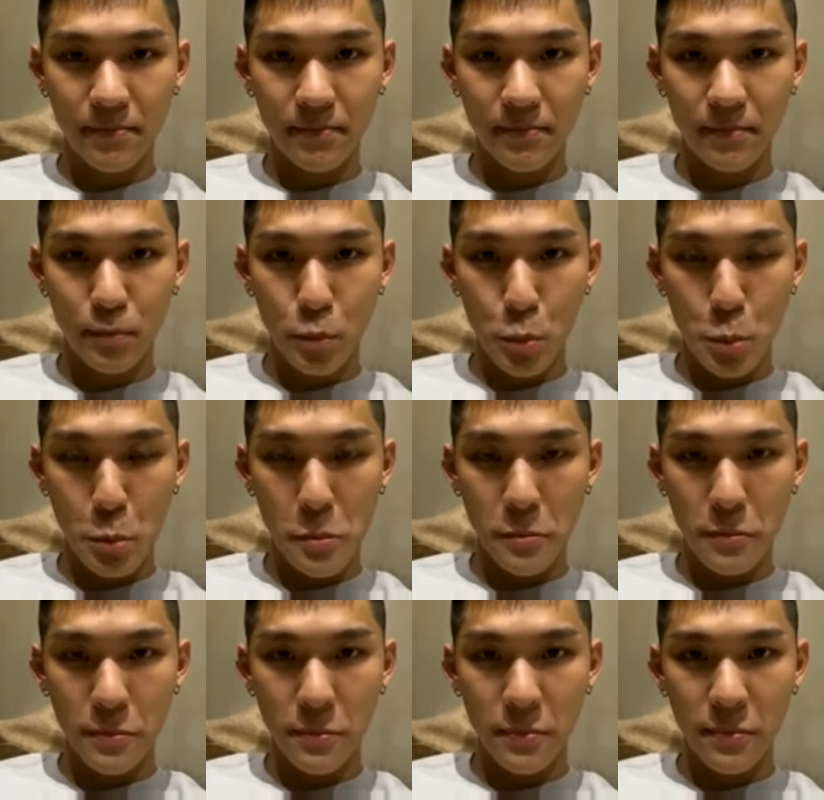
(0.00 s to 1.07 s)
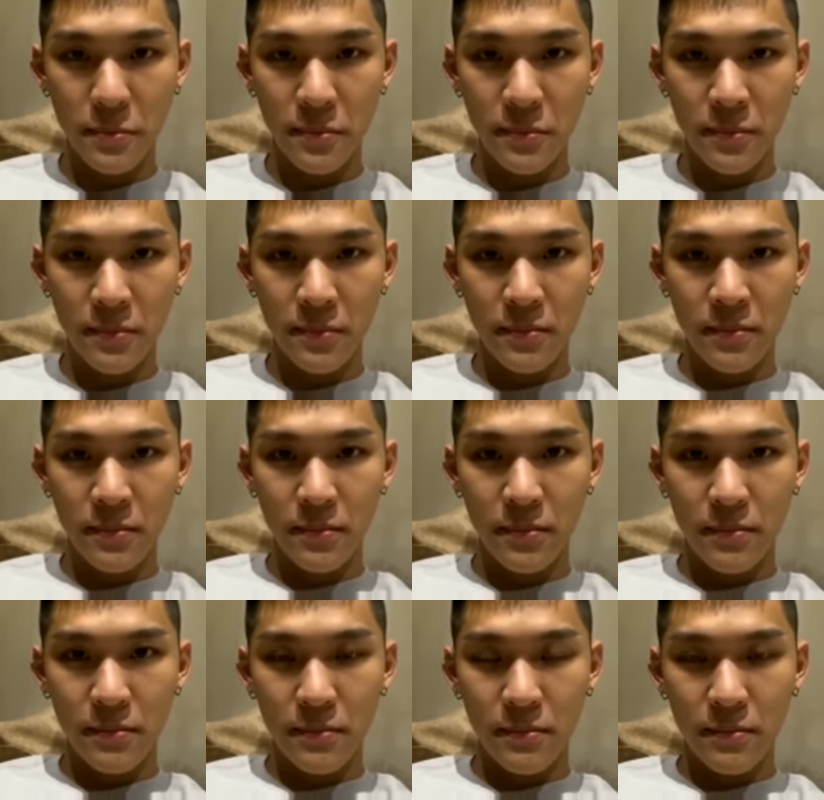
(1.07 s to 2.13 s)

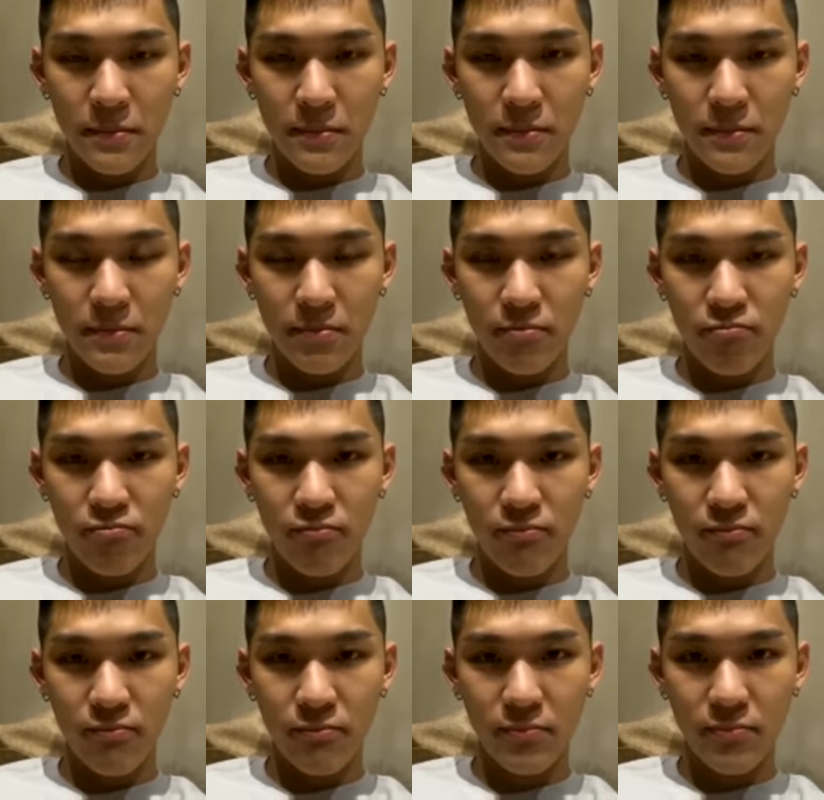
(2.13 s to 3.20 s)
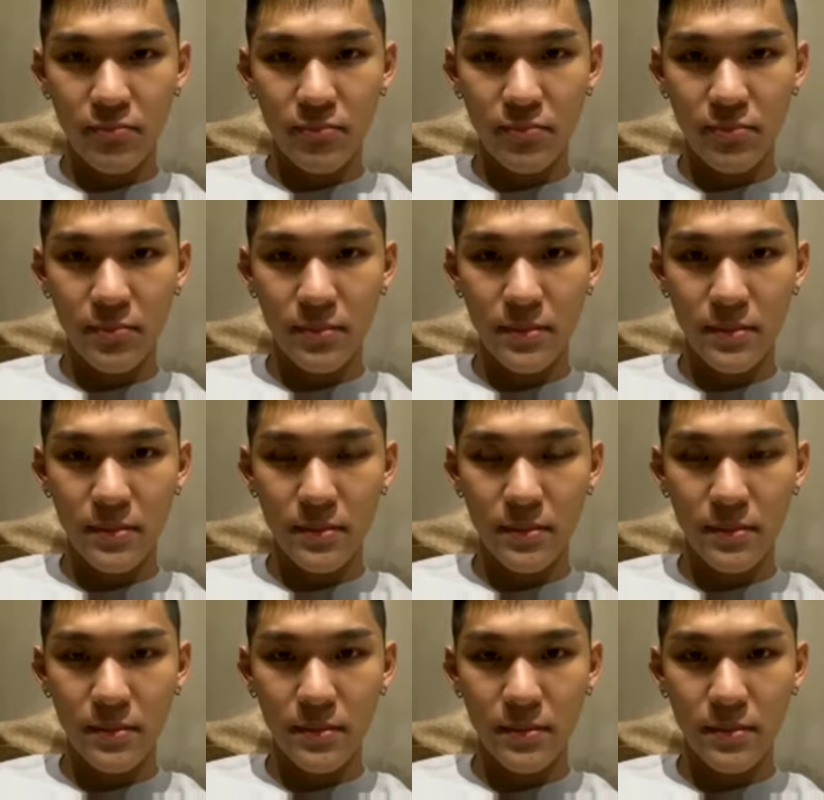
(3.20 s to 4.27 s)

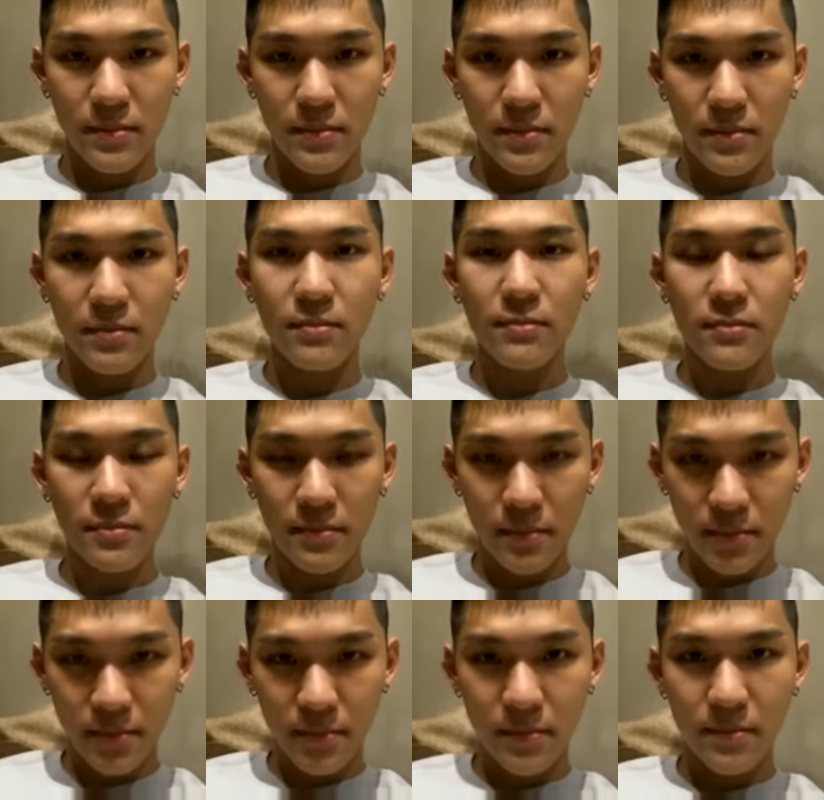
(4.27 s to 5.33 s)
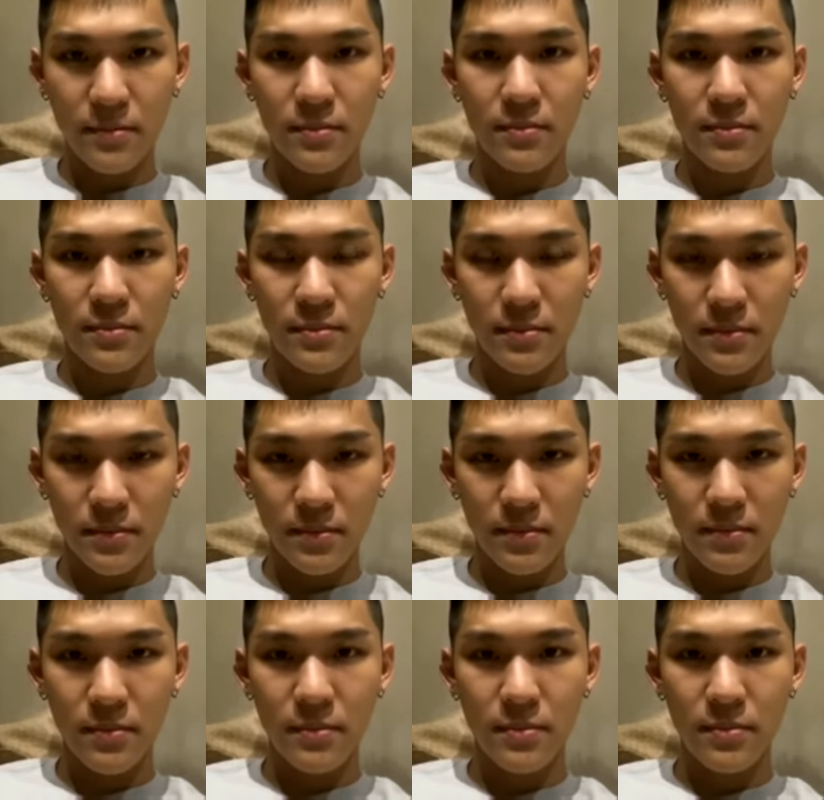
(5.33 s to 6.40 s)

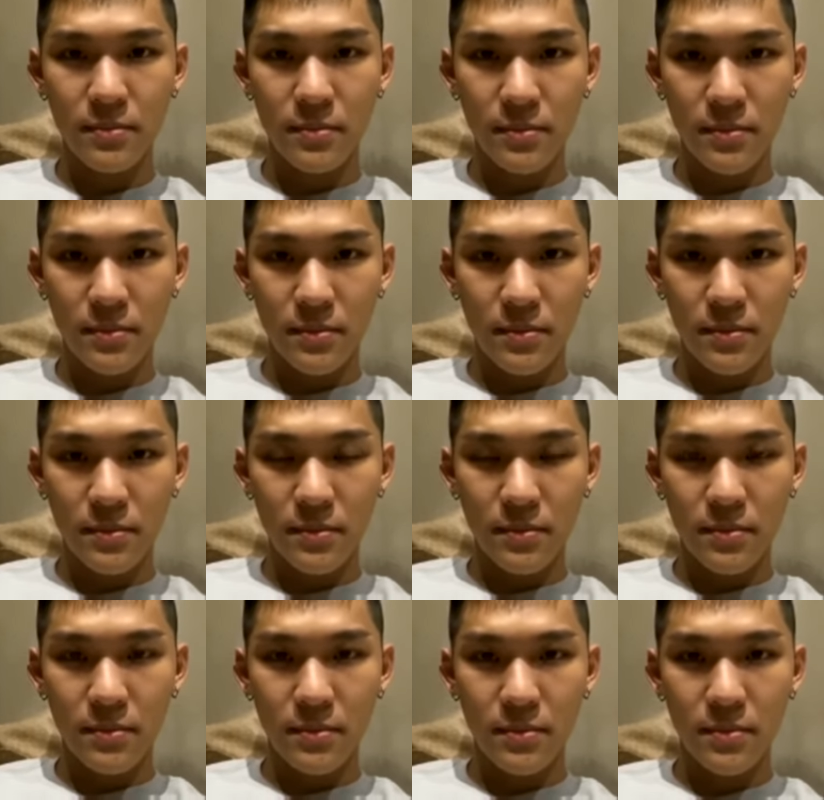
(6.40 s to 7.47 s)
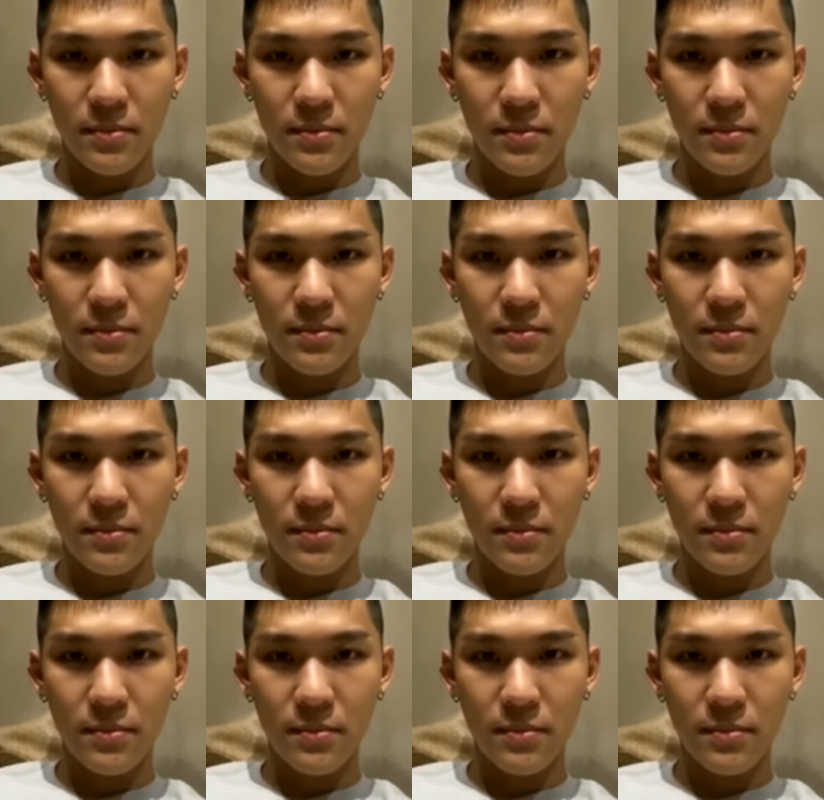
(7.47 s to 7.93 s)
[no speech]